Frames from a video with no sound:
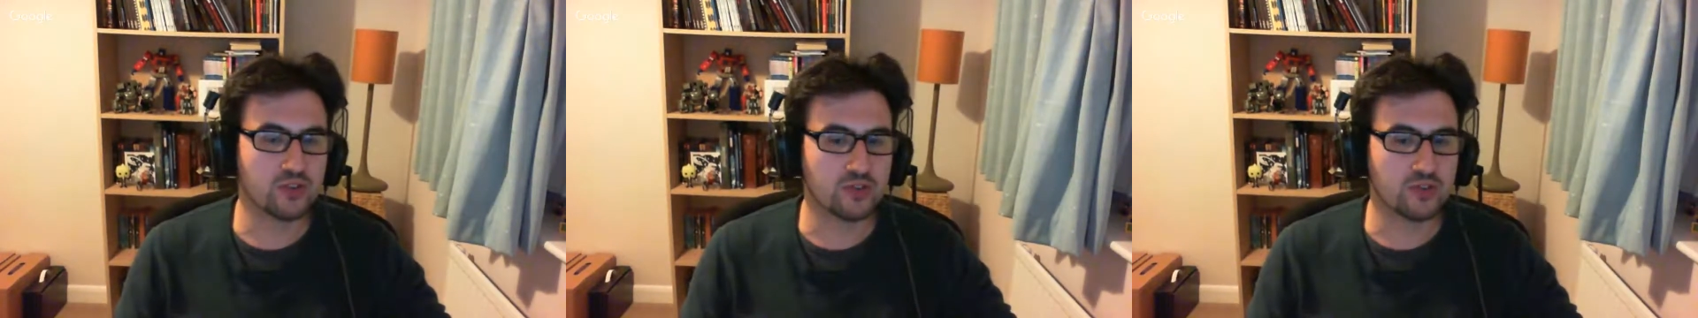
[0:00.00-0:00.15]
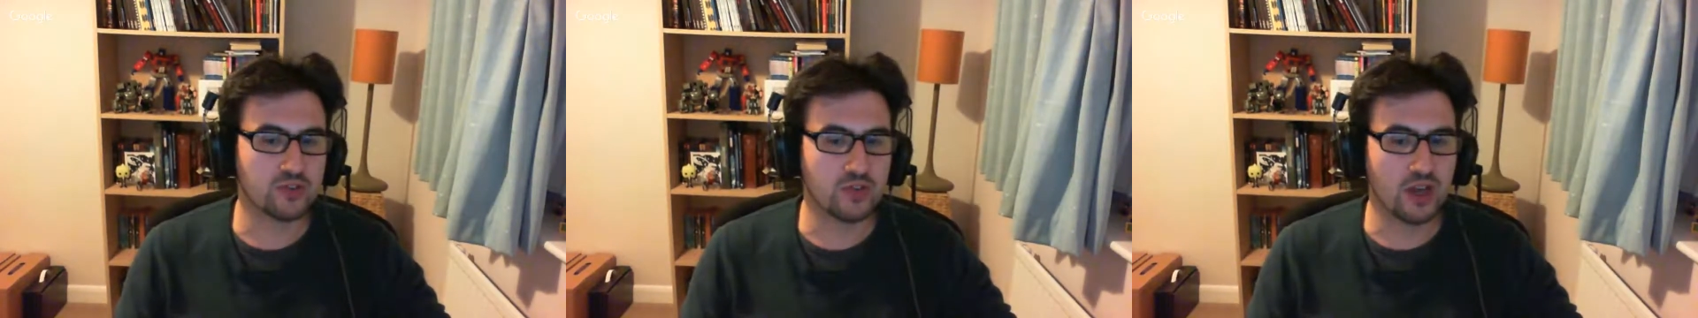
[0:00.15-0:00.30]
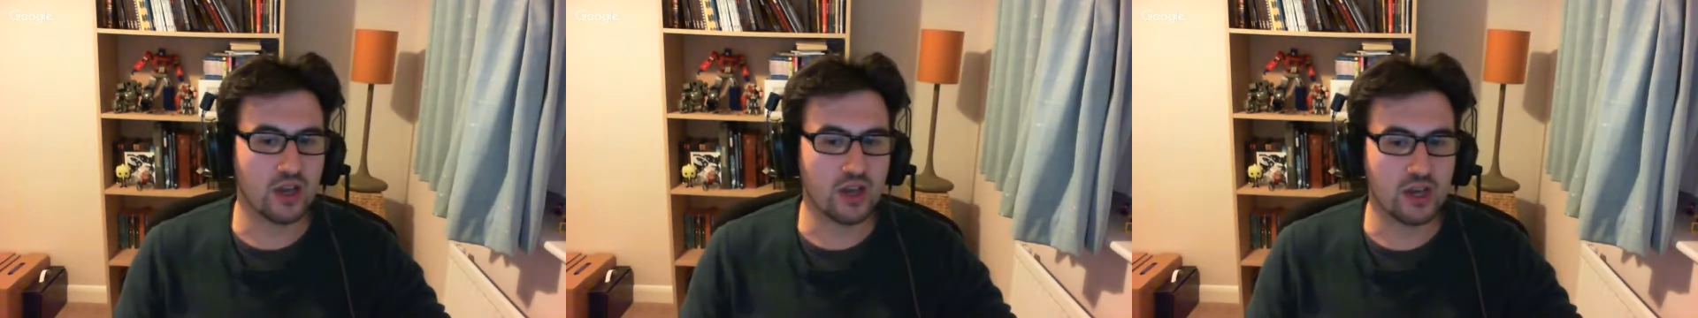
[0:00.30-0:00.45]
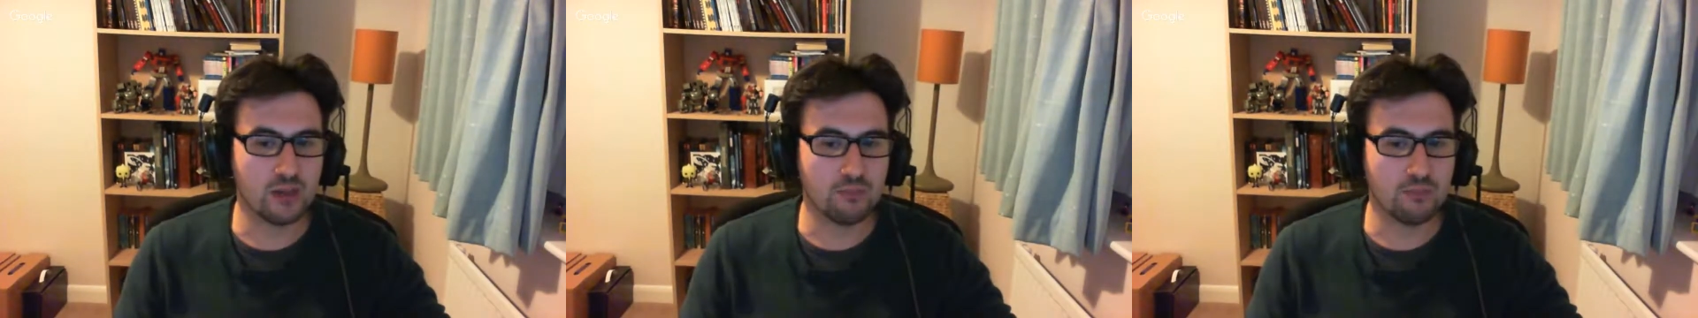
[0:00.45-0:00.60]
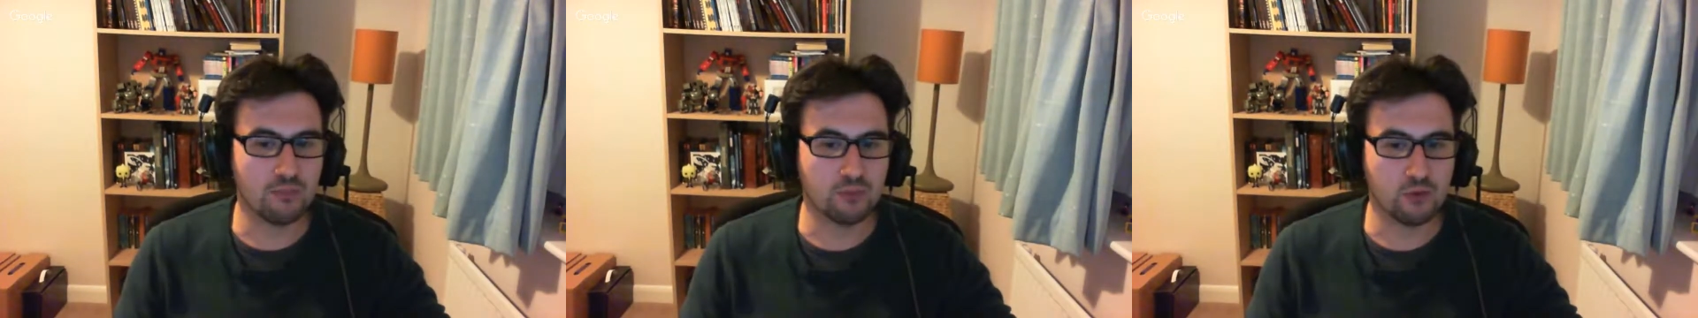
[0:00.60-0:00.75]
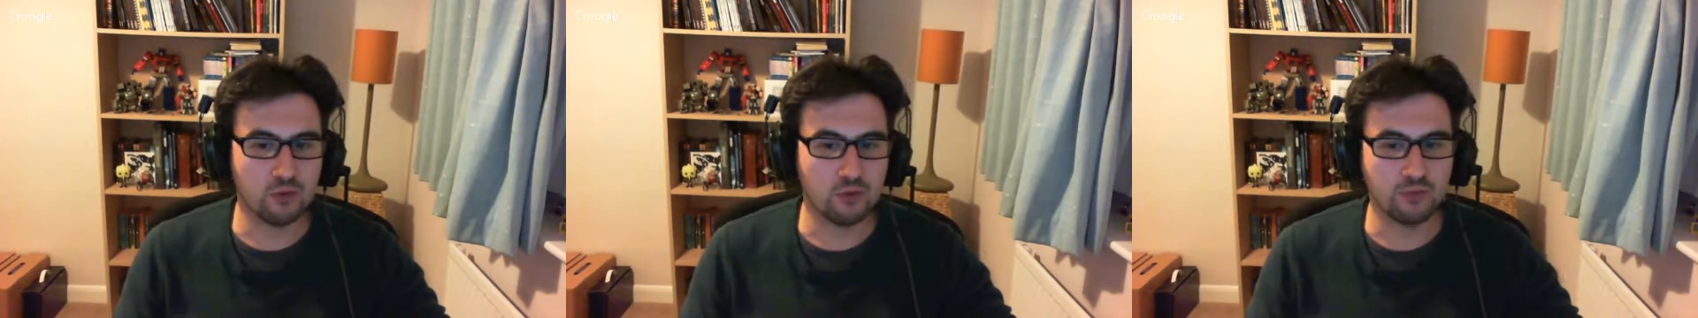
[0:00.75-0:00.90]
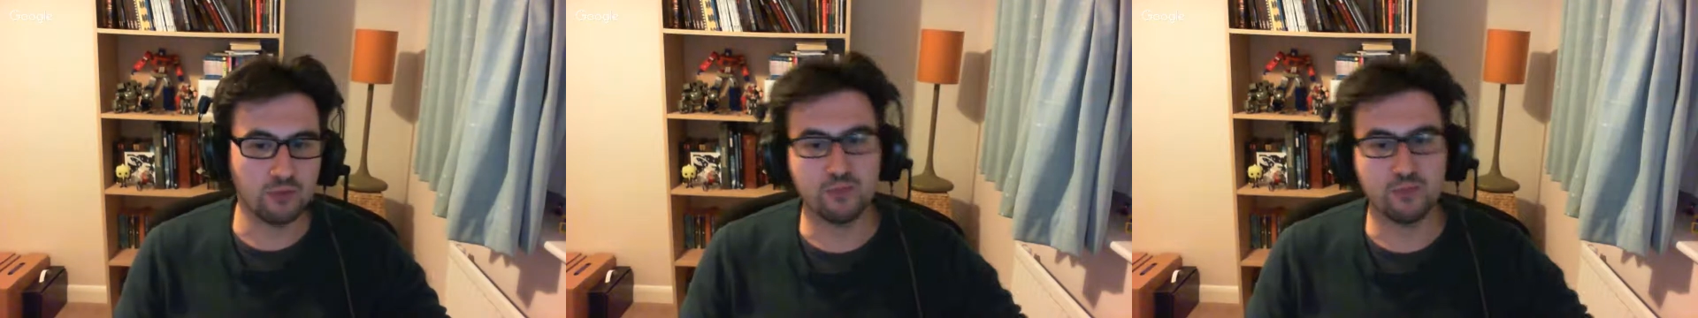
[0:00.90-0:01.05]
for a
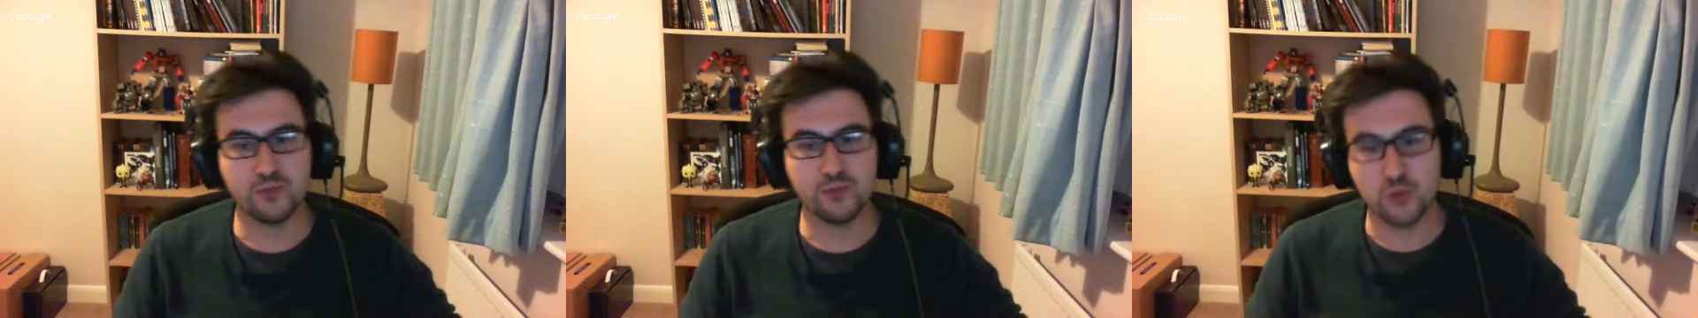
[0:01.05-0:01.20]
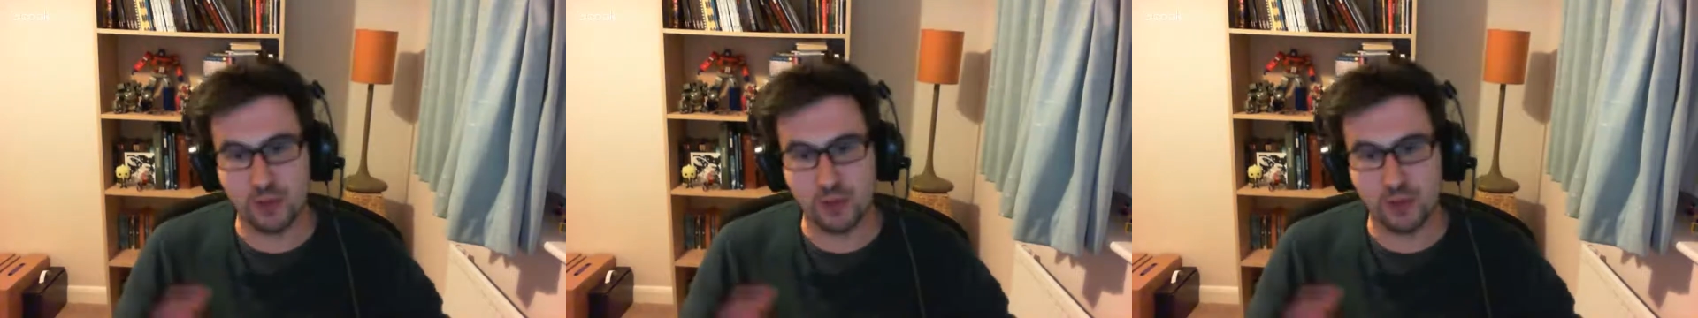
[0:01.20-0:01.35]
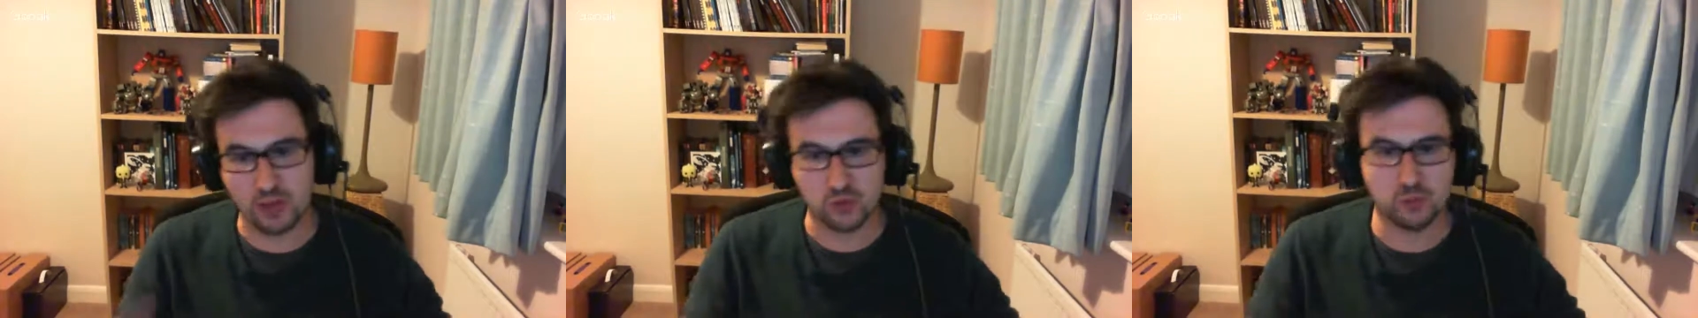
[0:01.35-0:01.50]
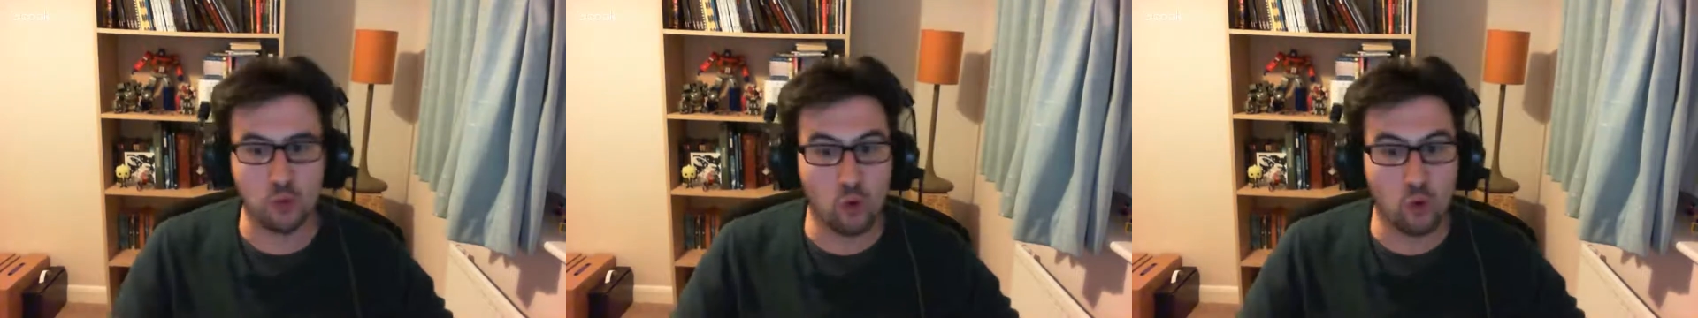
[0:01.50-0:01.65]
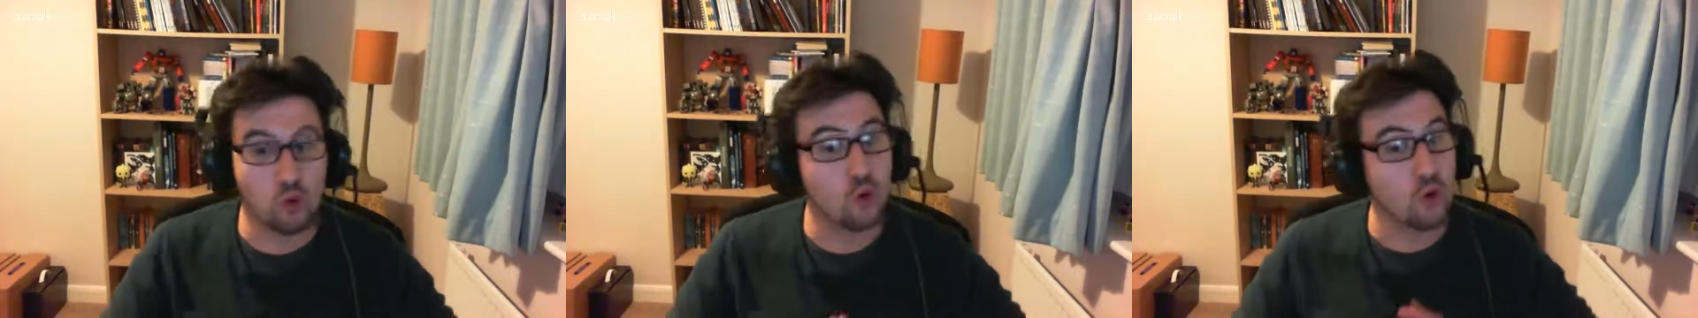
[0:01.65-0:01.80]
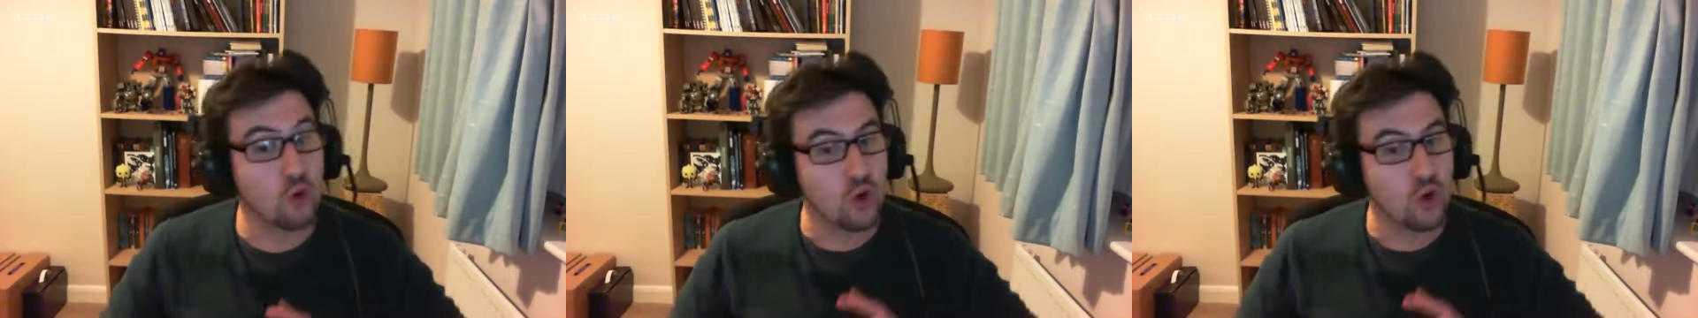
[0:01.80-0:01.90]
few pounds more.